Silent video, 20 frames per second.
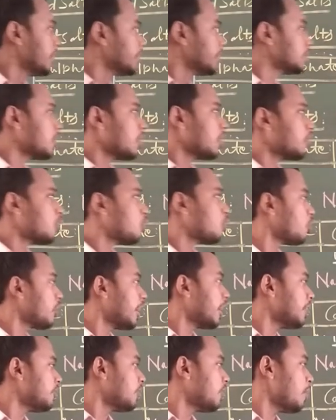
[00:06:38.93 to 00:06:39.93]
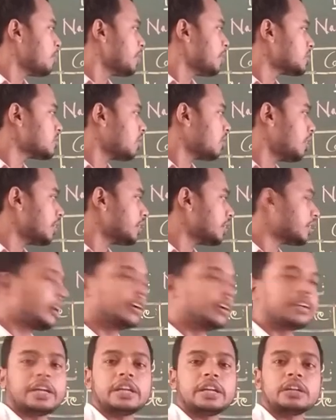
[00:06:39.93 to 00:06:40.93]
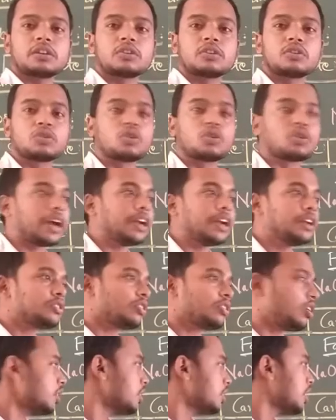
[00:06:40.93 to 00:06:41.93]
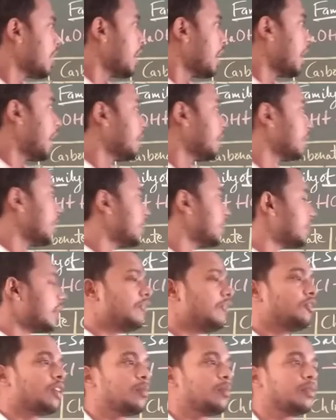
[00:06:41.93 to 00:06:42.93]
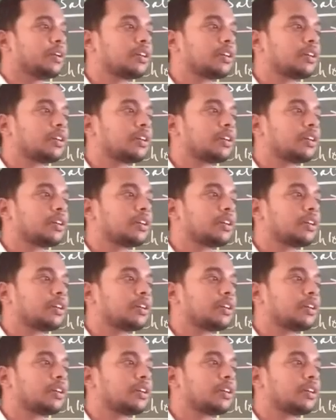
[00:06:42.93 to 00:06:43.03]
The chloride family salt contain chloride salt, and nitrate family